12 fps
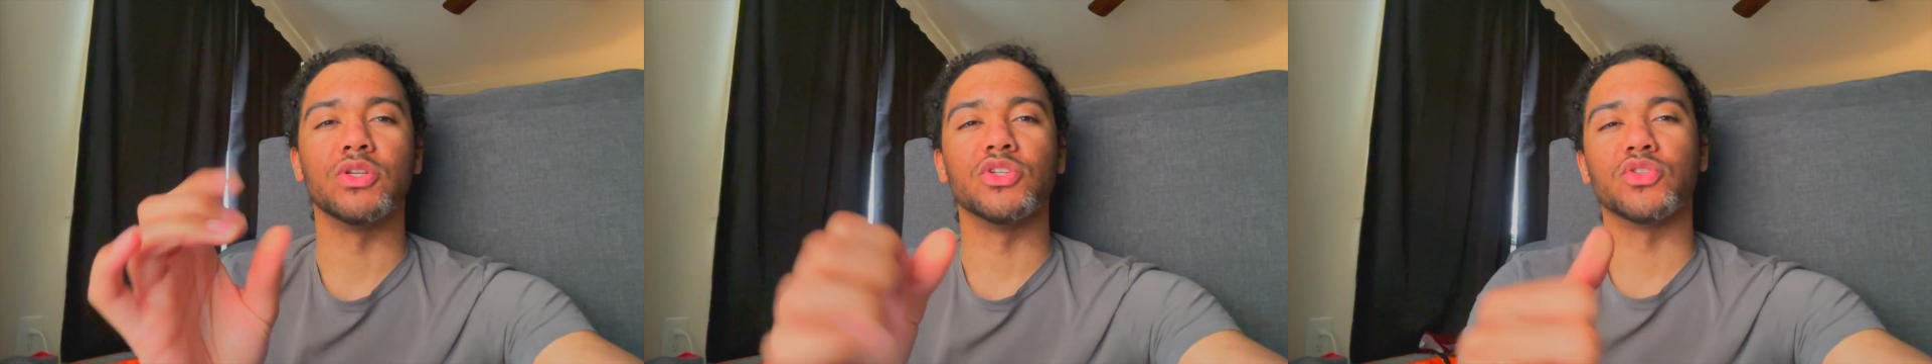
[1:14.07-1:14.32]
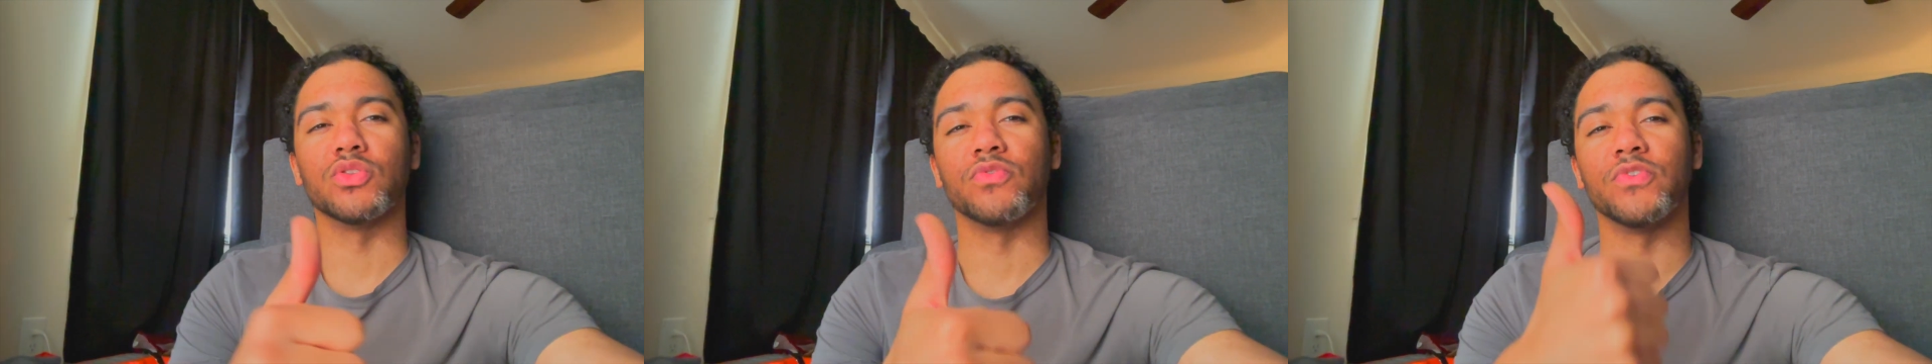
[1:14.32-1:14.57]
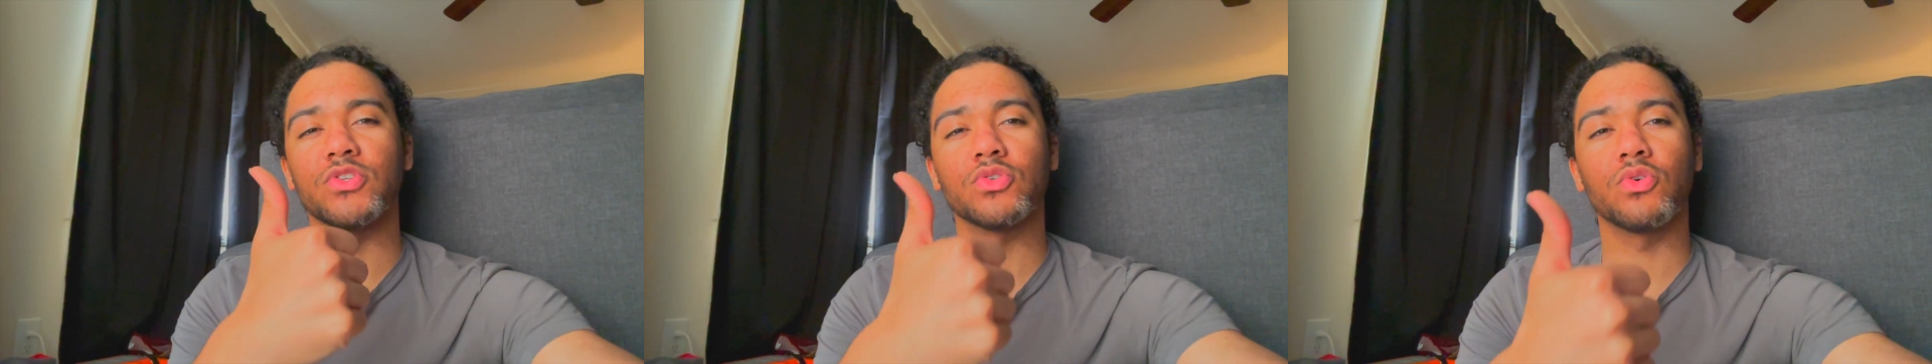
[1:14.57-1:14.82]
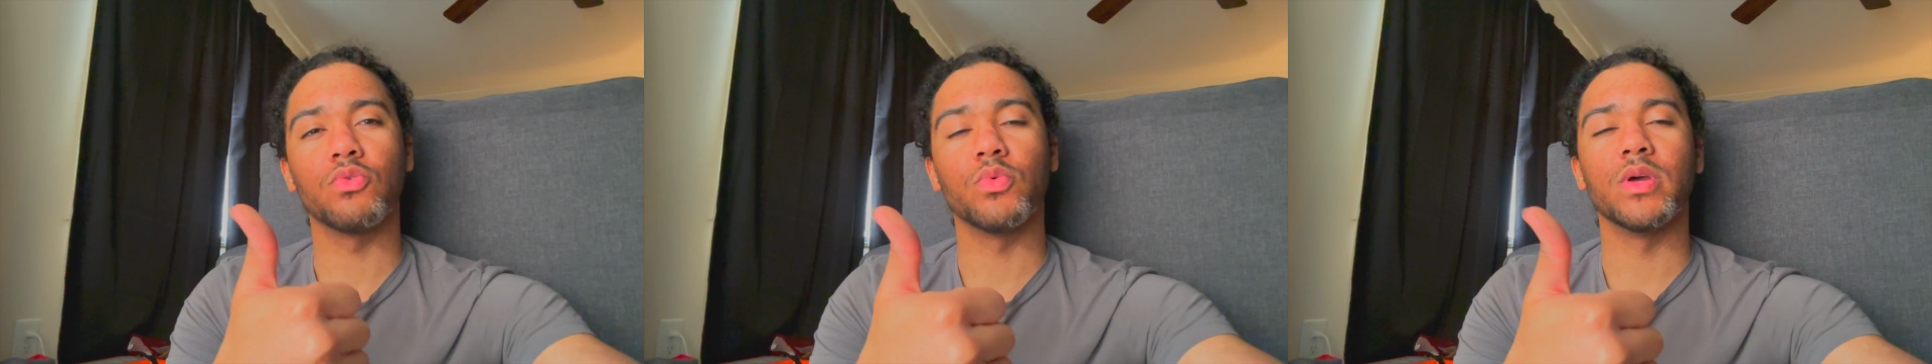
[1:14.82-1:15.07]
So the
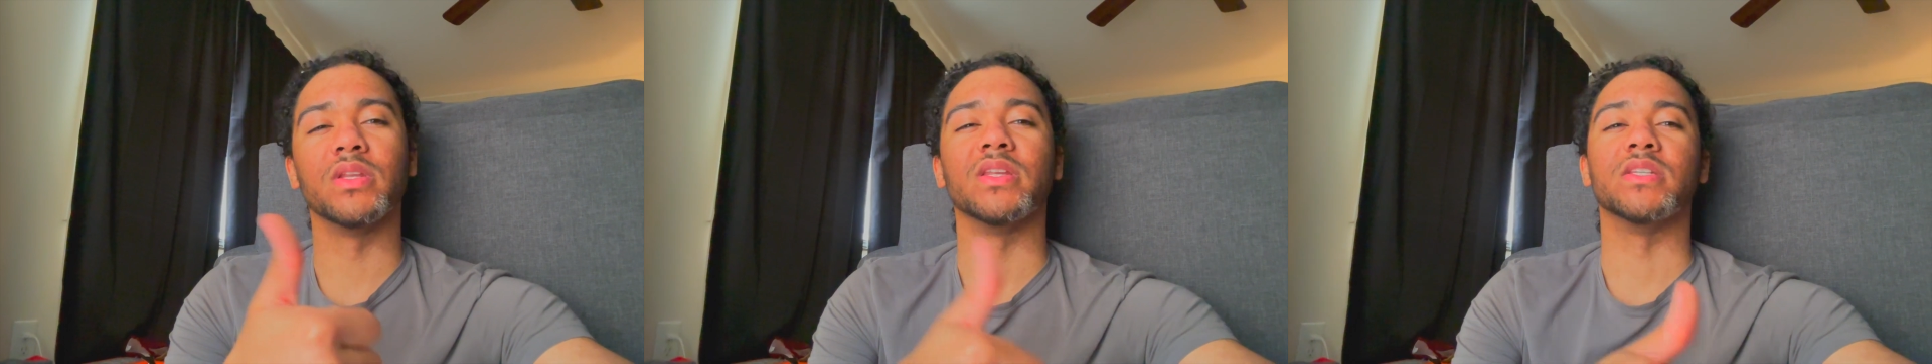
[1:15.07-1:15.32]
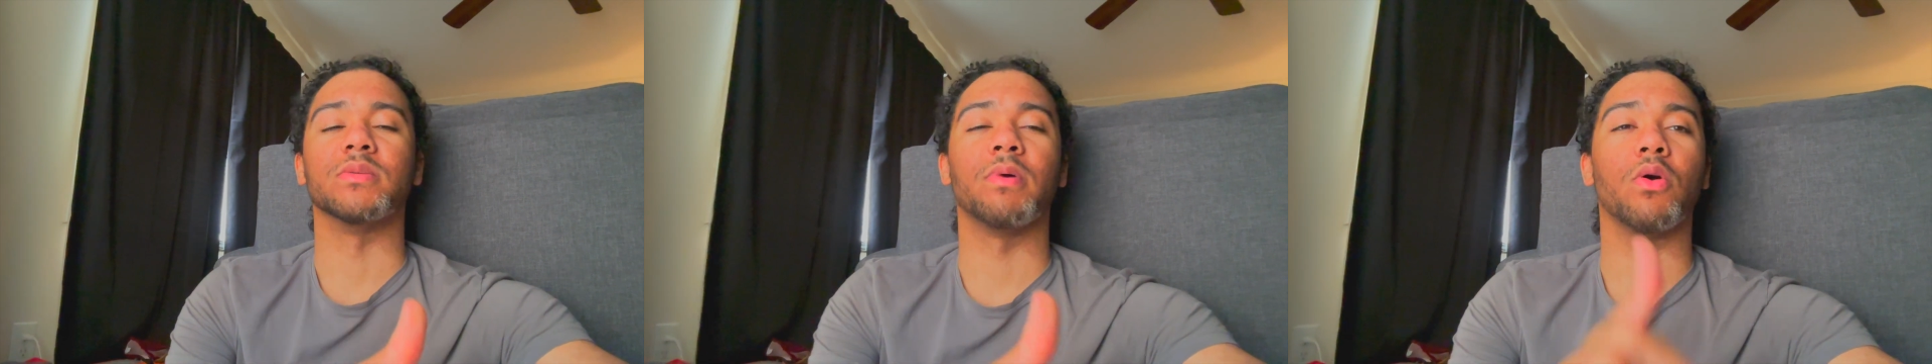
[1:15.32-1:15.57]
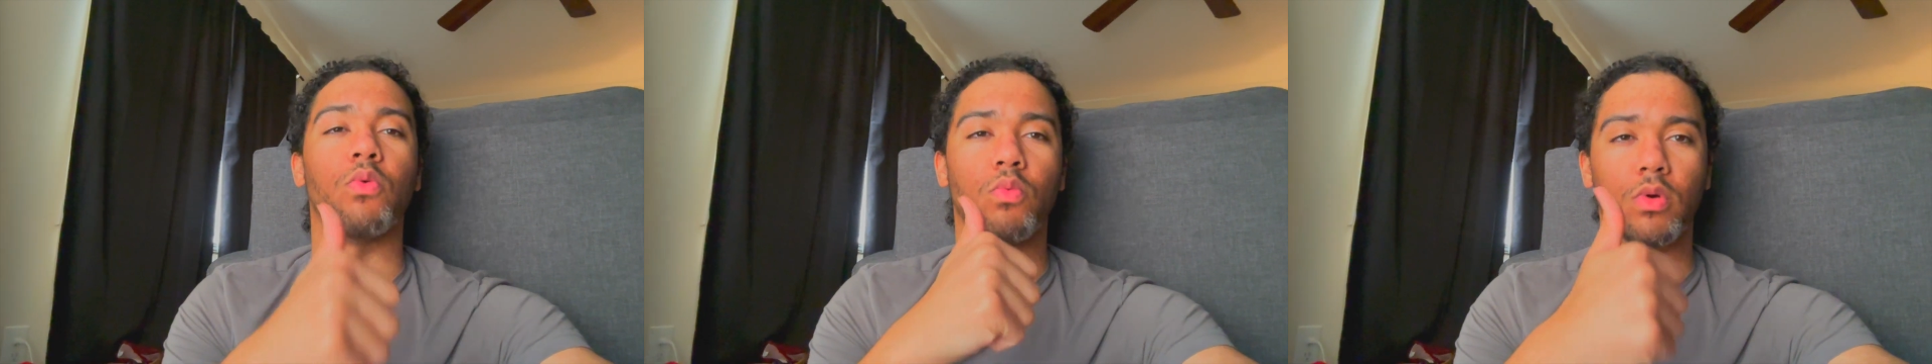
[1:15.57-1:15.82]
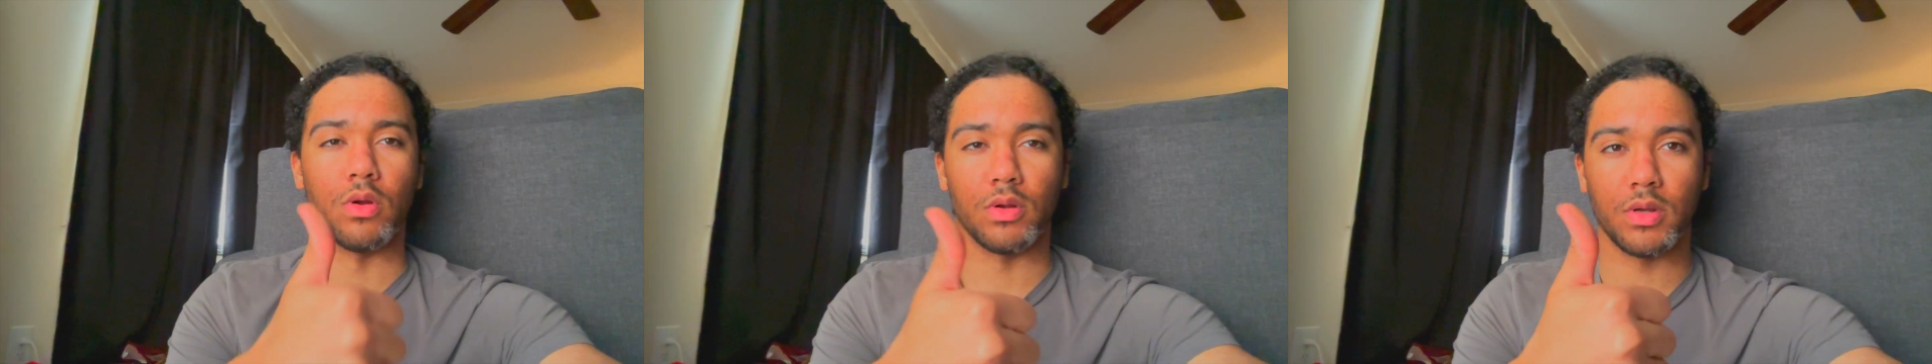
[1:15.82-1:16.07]
physical win is about
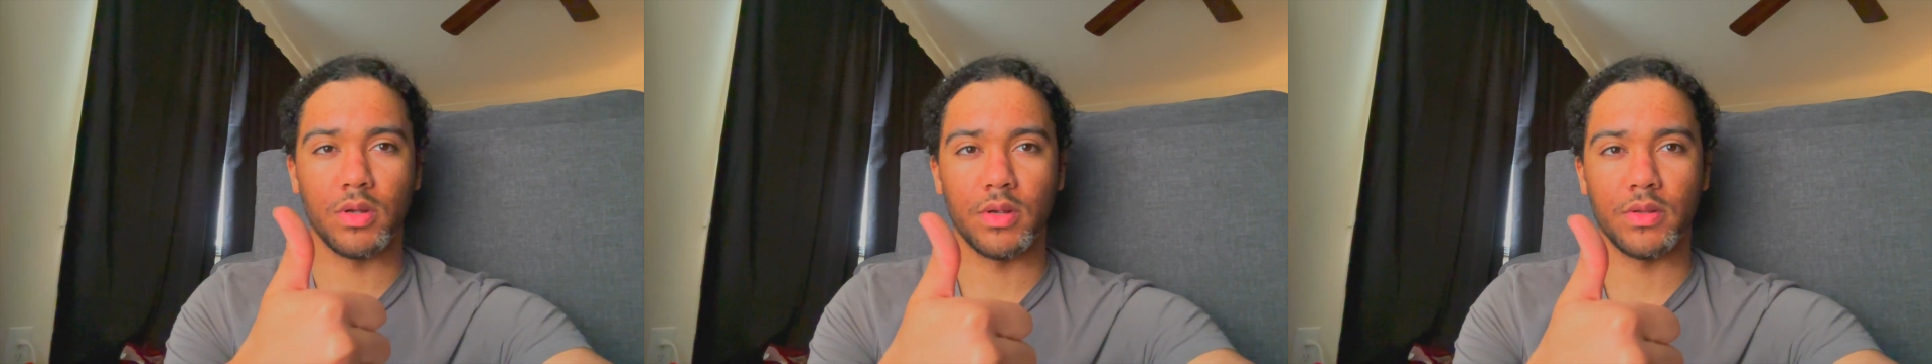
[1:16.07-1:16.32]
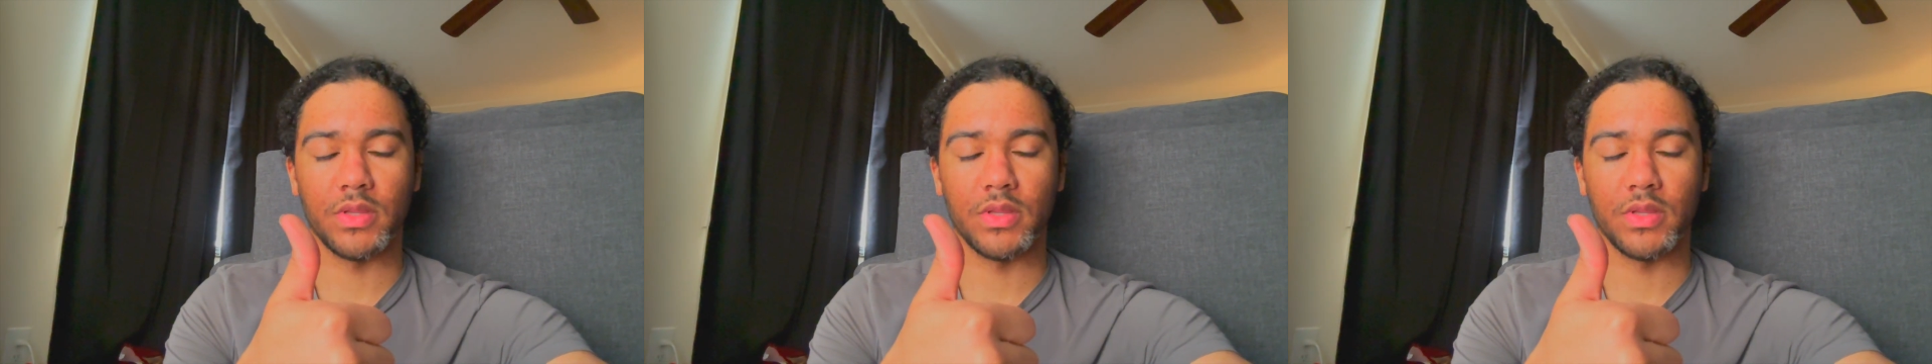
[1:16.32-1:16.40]
work.